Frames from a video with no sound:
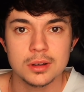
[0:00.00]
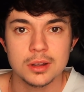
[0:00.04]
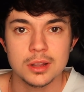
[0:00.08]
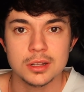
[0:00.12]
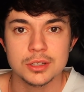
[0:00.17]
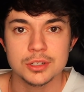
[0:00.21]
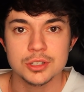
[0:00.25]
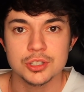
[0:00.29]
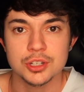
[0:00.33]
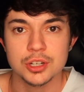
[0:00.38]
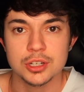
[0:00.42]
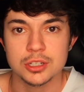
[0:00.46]

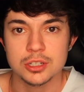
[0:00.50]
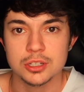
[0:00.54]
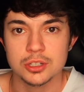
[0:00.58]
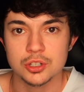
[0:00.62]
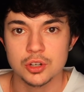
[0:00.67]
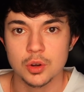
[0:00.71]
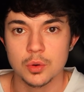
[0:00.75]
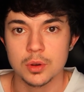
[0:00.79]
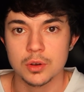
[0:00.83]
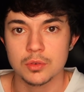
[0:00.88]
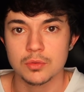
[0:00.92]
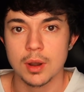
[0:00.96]
It's just
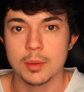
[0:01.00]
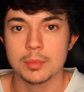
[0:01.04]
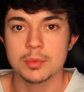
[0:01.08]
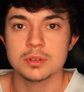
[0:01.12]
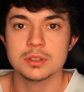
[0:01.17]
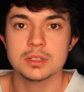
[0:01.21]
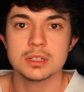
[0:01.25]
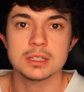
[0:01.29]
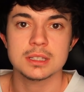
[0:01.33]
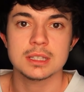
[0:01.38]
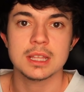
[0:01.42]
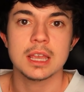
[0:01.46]
showing
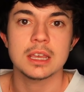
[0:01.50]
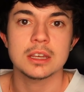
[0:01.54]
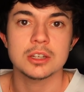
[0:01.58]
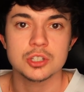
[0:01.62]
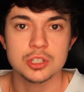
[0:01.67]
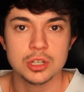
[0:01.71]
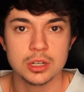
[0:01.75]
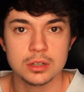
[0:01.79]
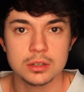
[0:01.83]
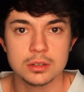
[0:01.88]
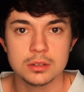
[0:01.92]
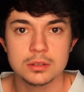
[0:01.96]

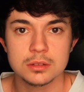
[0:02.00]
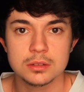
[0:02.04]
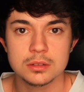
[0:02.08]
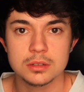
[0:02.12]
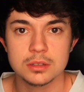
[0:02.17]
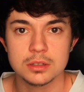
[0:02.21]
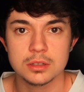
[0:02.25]
representation,